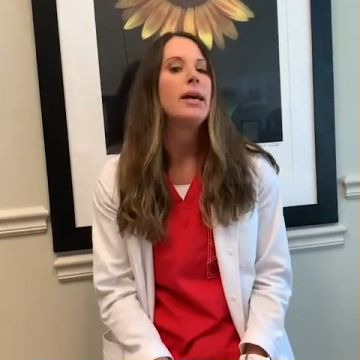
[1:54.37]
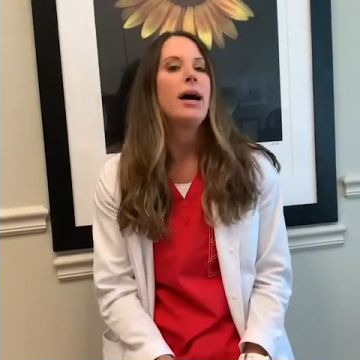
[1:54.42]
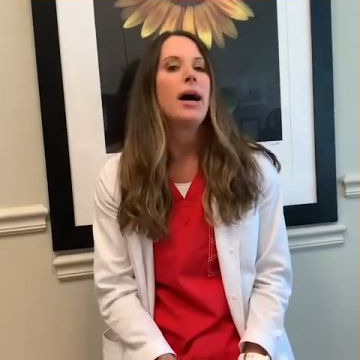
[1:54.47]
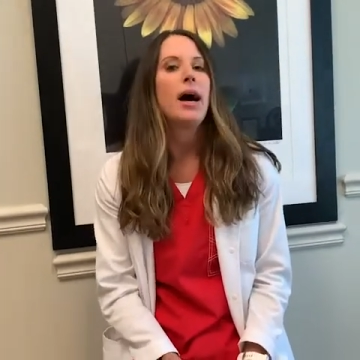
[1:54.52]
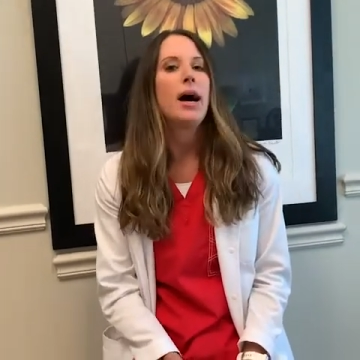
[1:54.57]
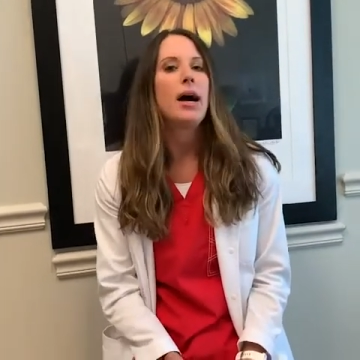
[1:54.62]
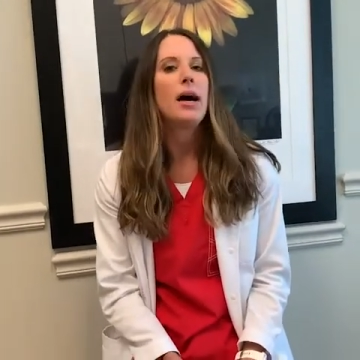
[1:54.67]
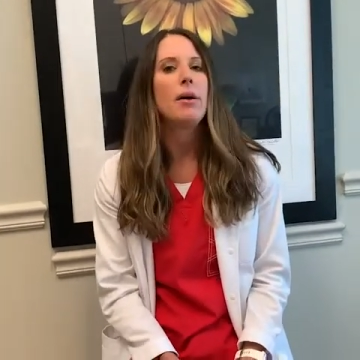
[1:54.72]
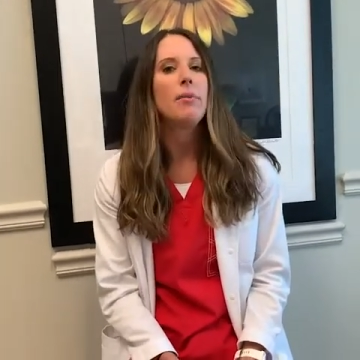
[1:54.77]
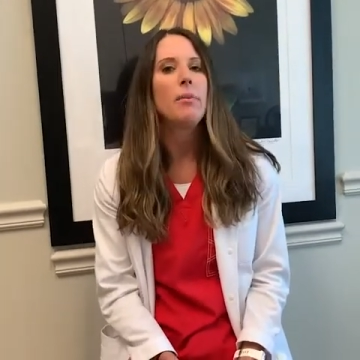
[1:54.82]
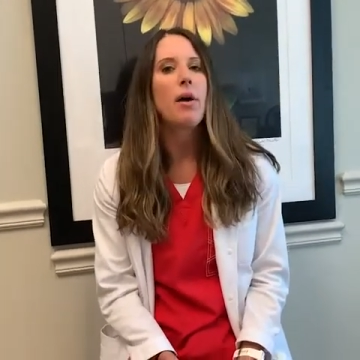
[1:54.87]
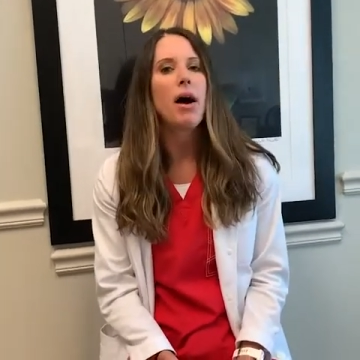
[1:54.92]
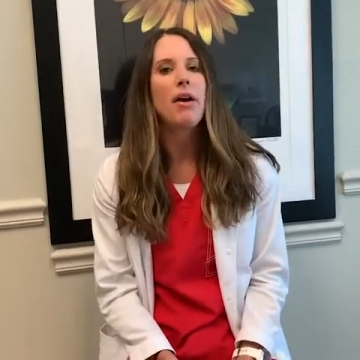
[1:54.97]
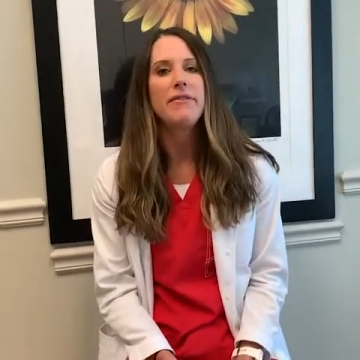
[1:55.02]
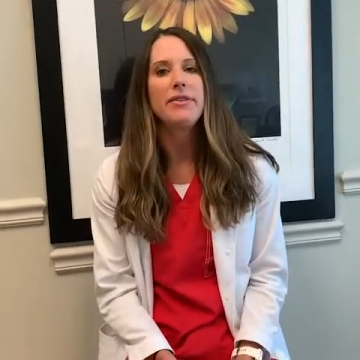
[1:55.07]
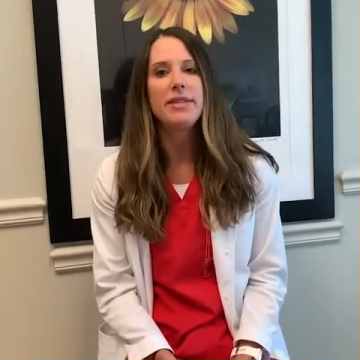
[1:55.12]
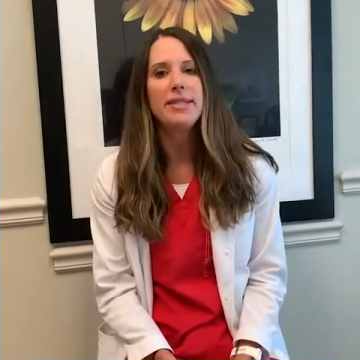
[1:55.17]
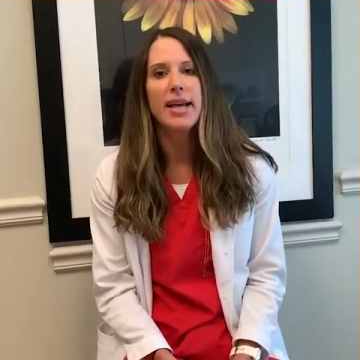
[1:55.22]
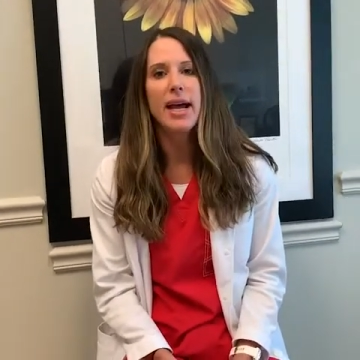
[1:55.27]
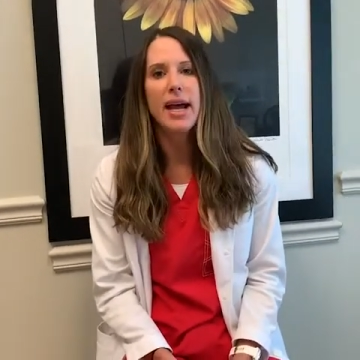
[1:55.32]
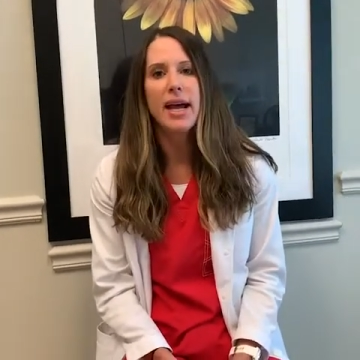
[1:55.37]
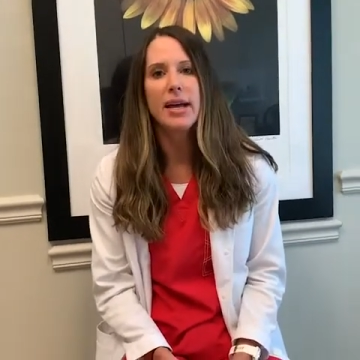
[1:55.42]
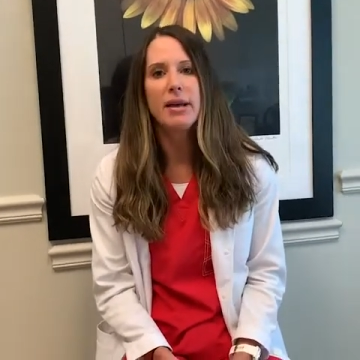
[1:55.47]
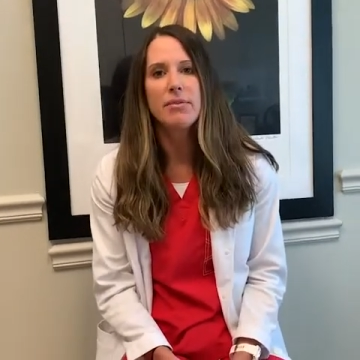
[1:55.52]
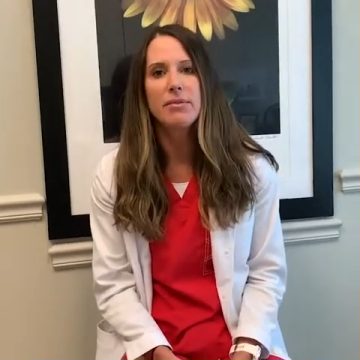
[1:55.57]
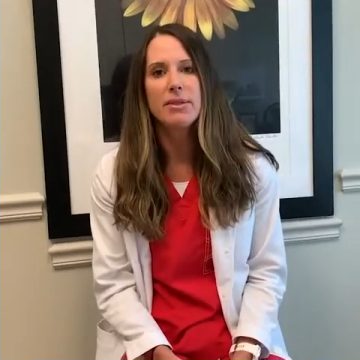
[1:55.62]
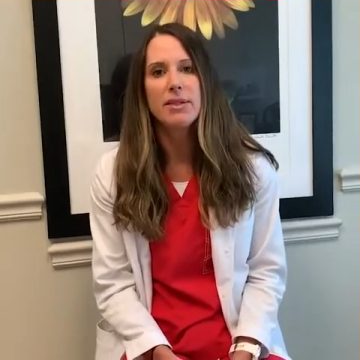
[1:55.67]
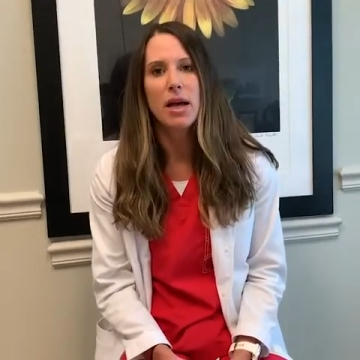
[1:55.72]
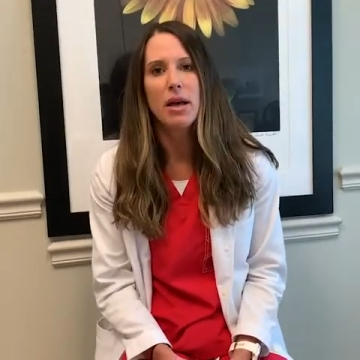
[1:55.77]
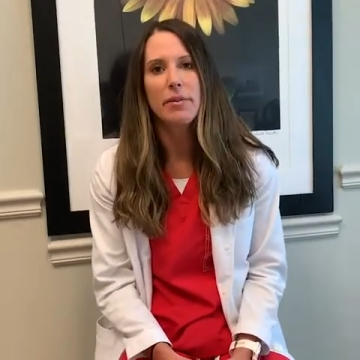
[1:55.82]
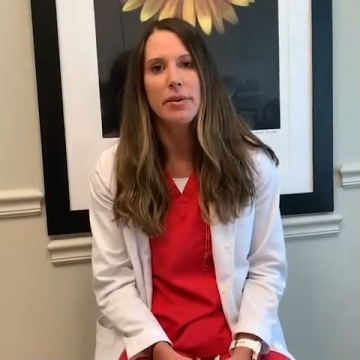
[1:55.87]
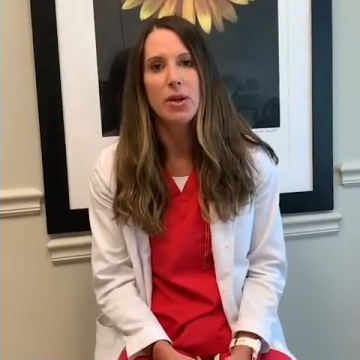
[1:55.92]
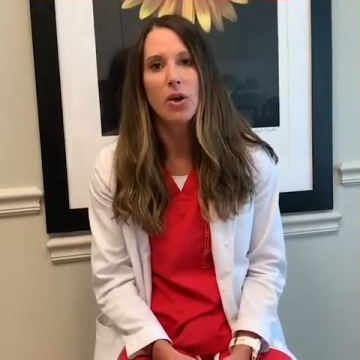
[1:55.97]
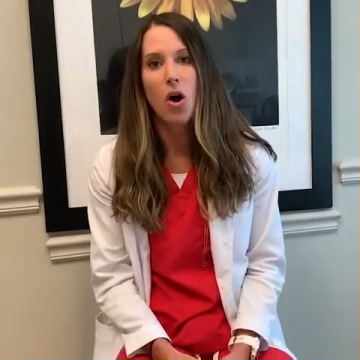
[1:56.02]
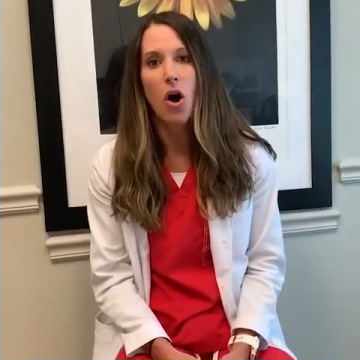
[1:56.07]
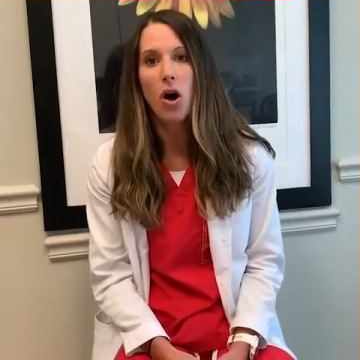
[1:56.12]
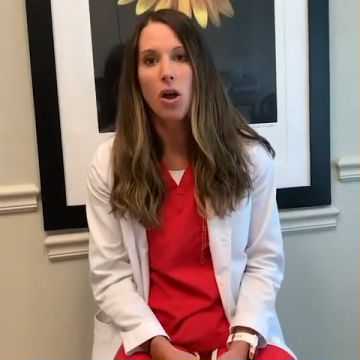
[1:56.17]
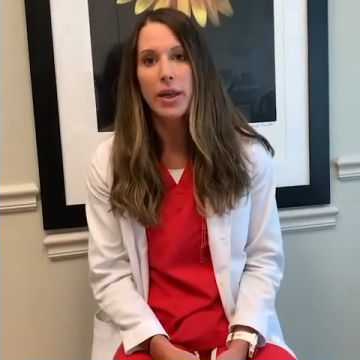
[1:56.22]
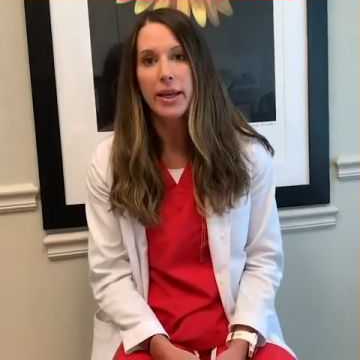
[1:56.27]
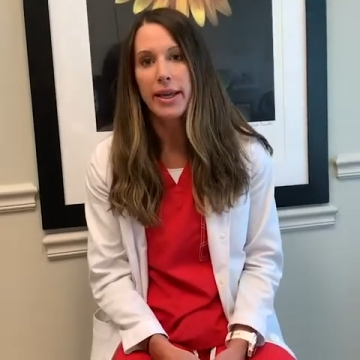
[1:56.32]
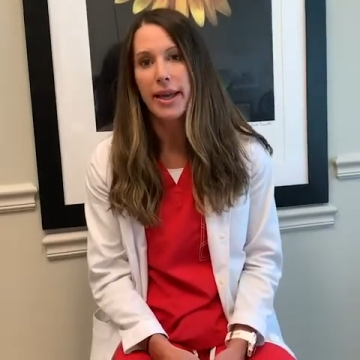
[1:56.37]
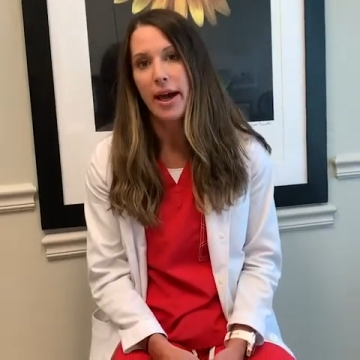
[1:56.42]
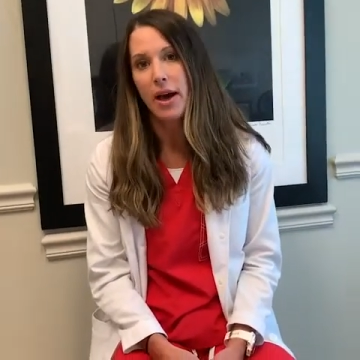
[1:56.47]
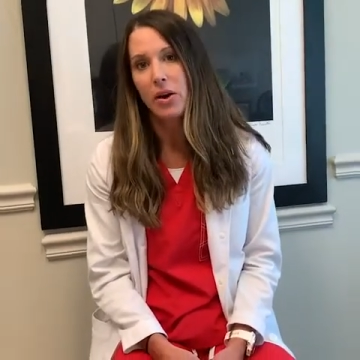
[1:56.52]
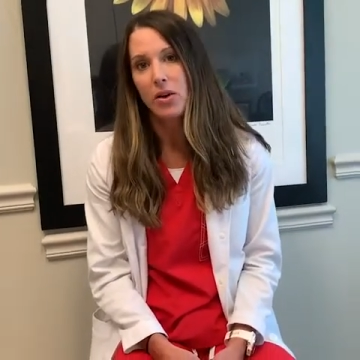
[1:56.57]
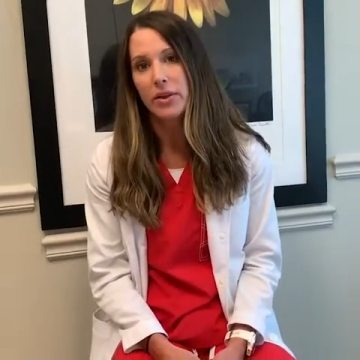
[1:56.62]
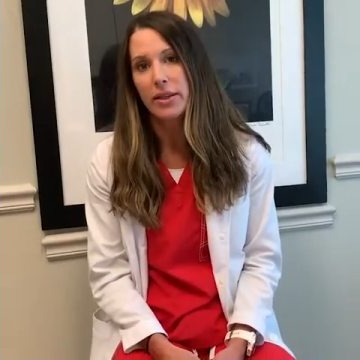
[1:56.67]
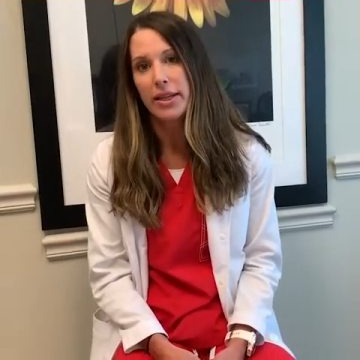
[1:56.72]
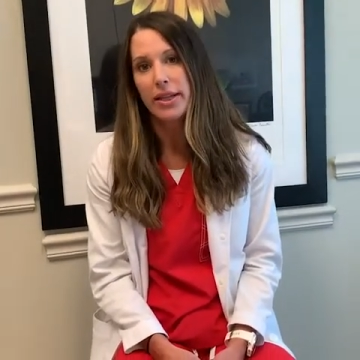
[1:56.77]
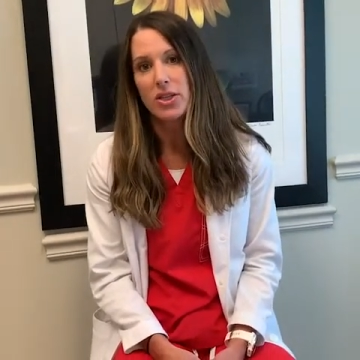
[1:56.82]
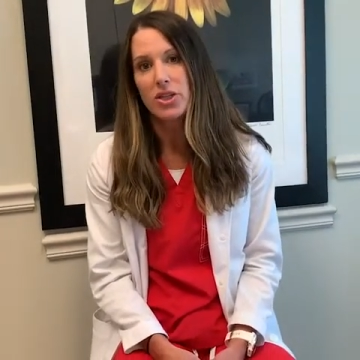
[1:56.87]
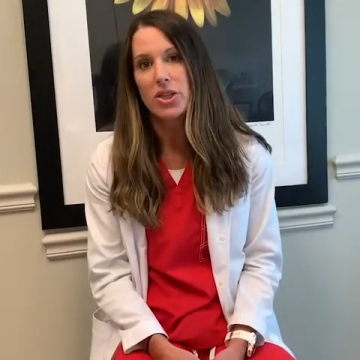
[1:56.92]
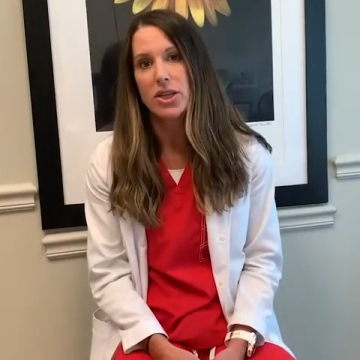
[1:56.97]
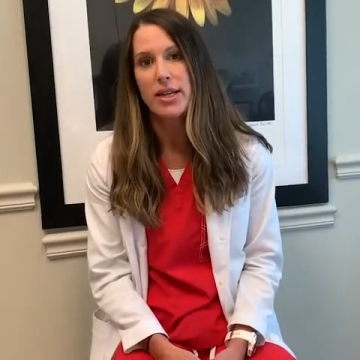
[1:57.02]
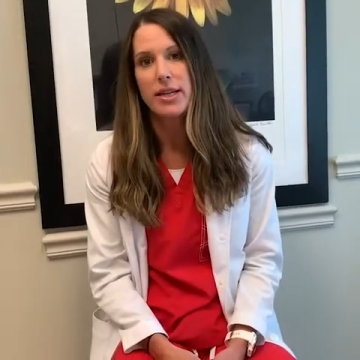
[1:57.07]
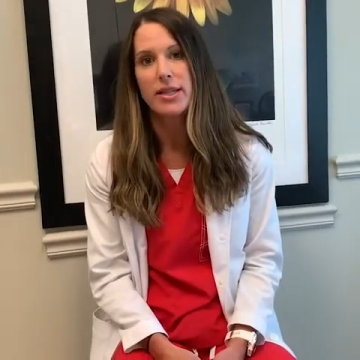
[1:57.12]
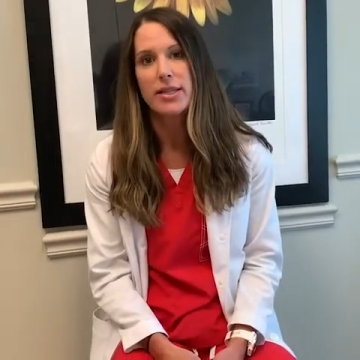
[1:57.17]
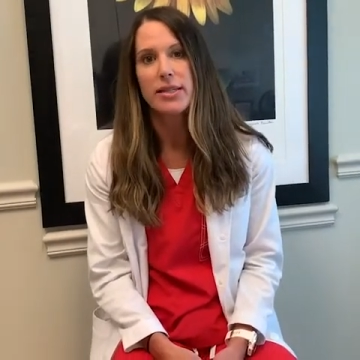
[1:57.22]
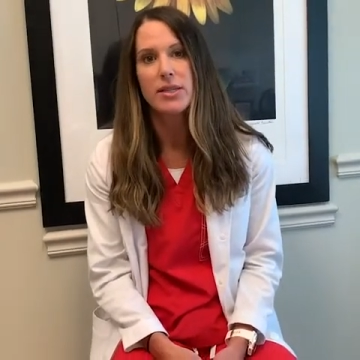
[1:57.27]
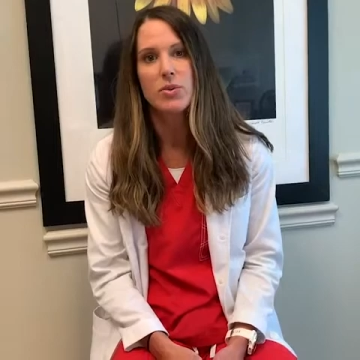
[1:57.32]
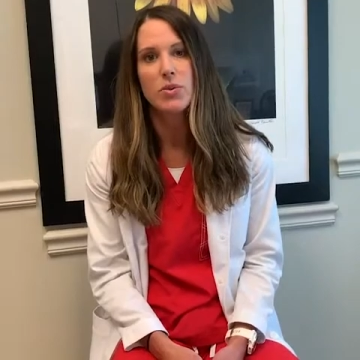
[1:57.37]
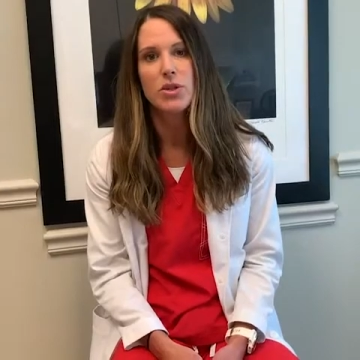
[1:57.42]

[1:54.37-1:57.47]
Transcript: Oftentimes I'll be calling out lesions,